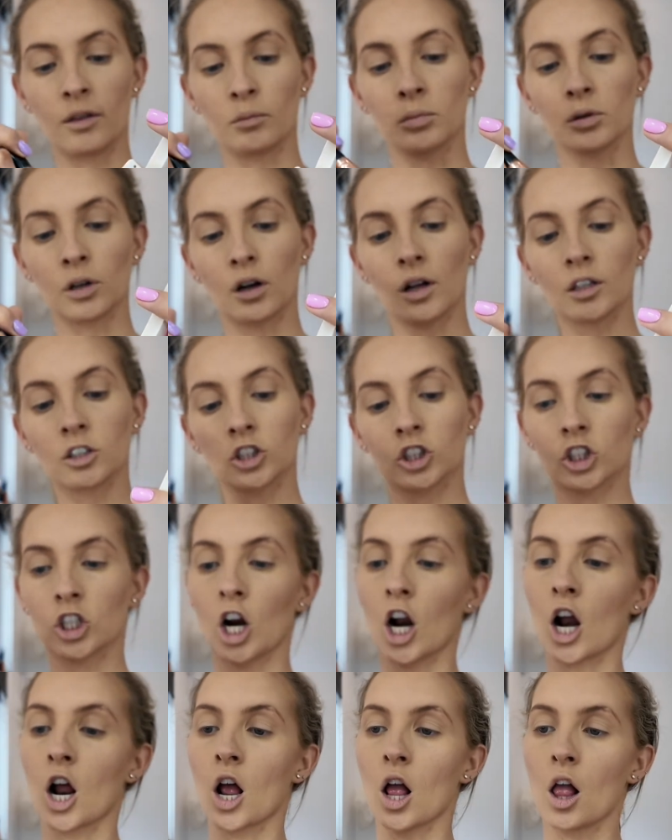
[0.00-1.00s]
the blush.
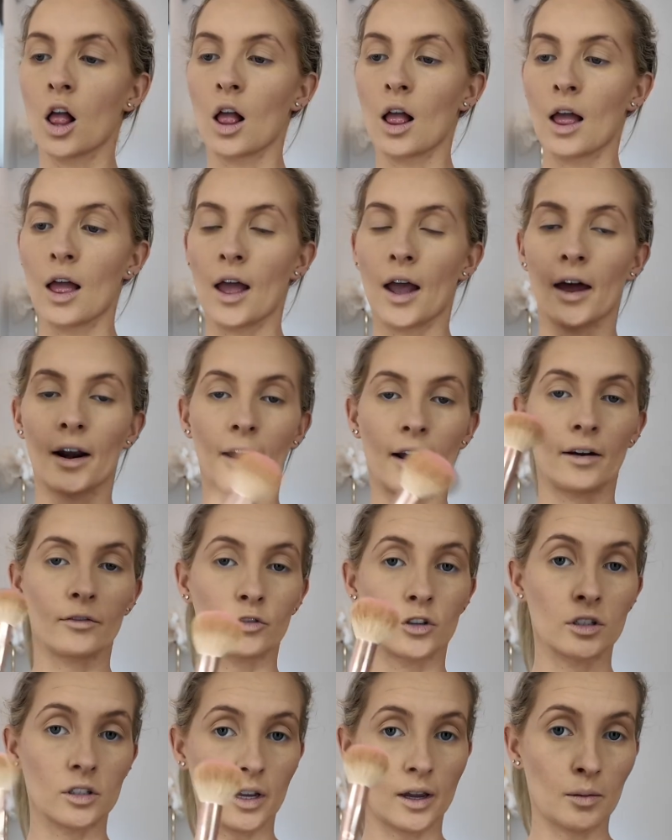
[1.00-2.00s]
I
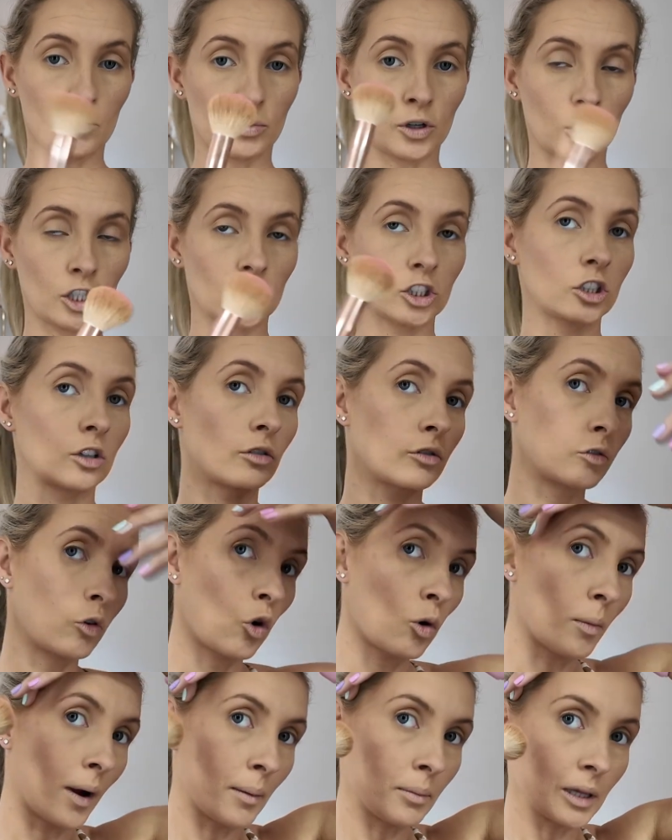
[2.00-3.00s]
have the same brush
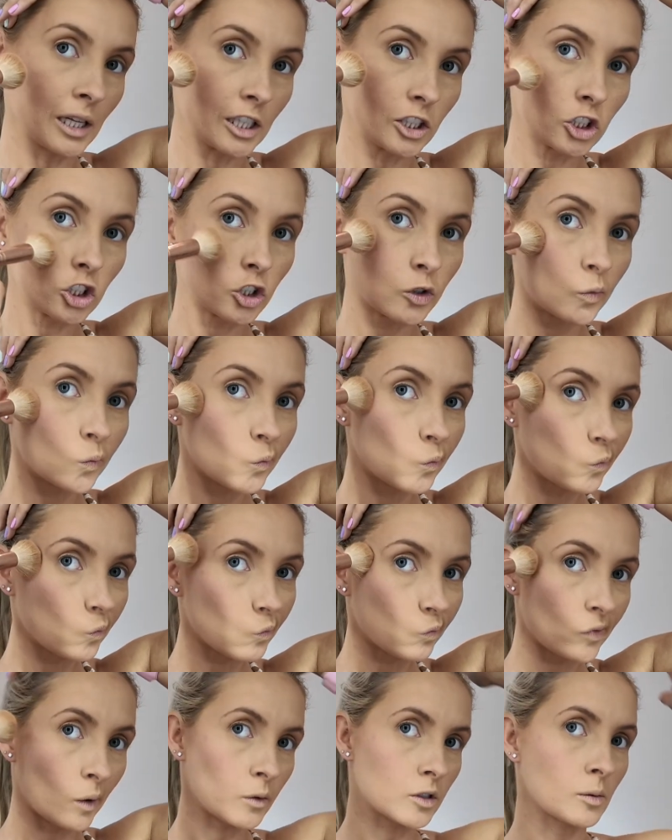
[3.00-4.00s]
for my blush.
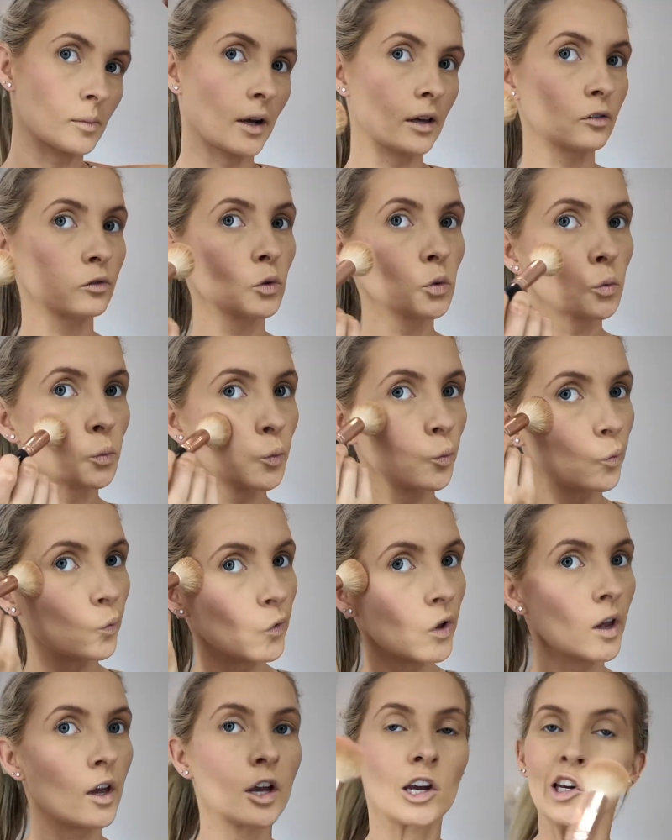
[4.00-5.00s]
That was a mouthful.
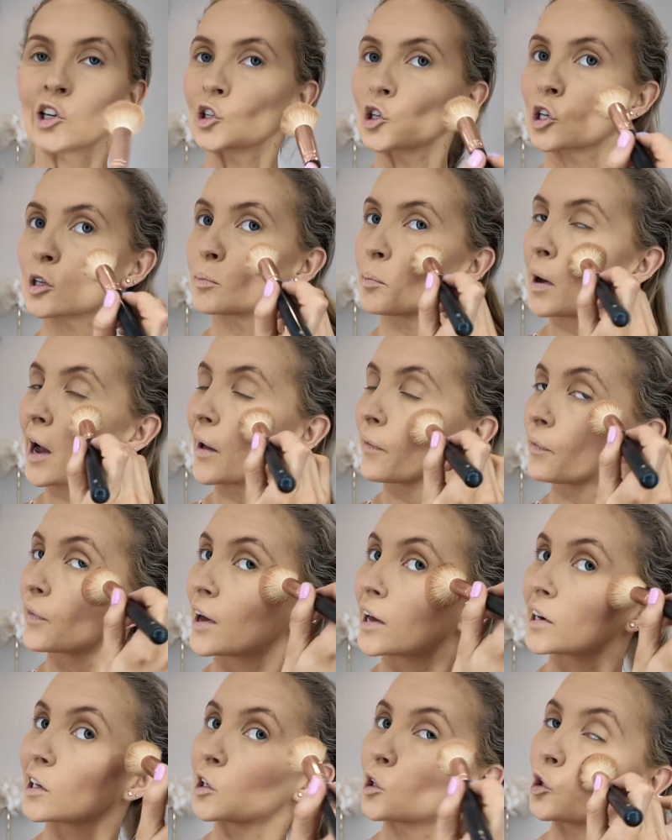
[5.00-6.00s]
Just pat
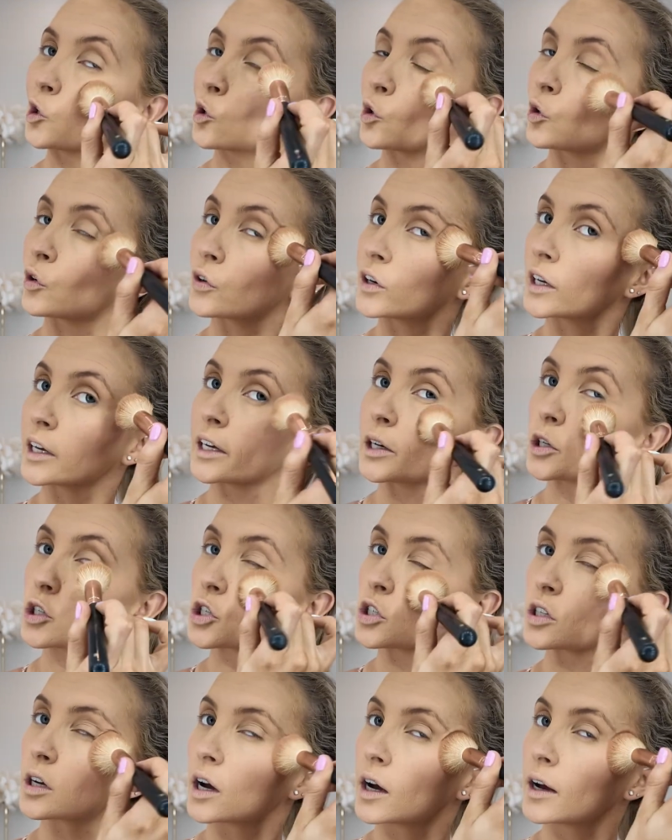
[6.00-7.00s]
that in on
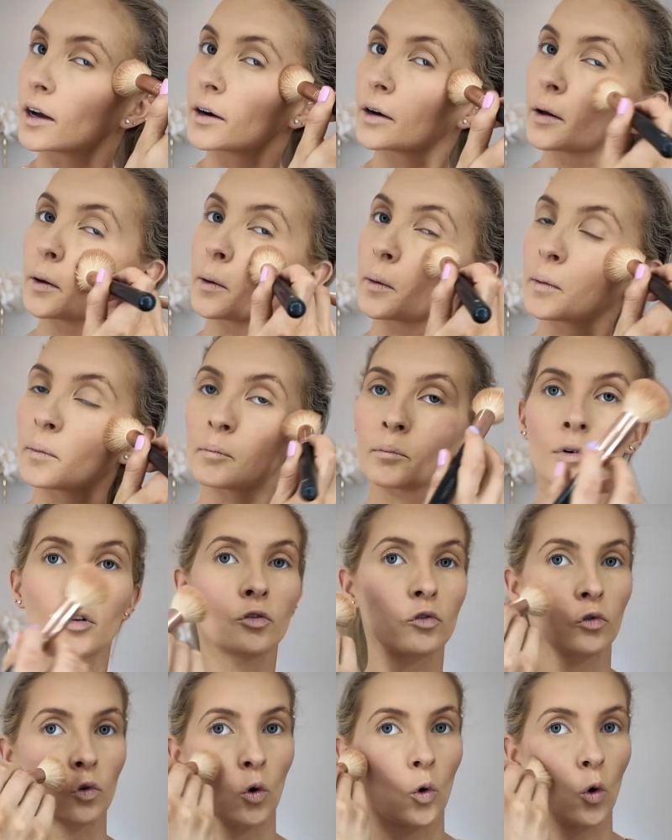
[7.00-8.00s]
each side
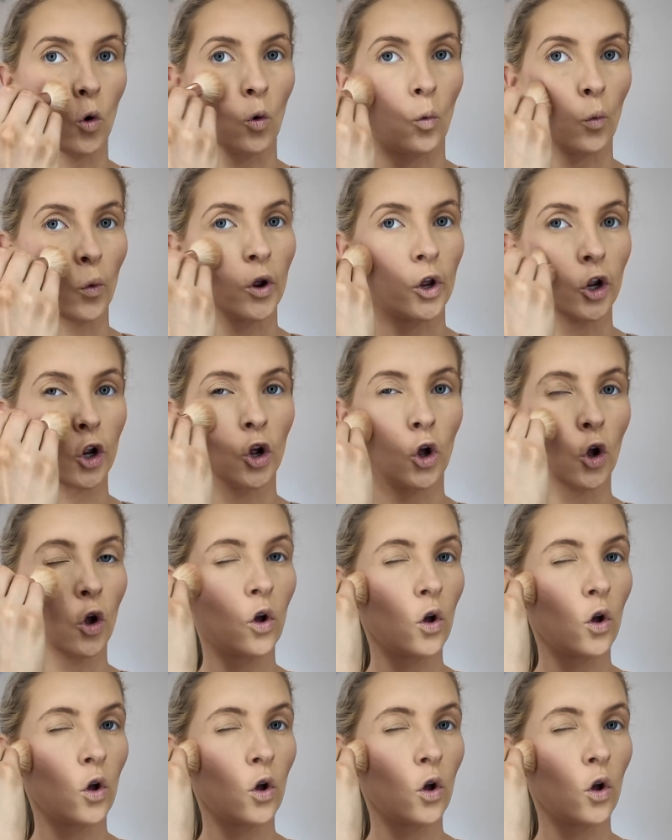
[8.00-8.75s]
before we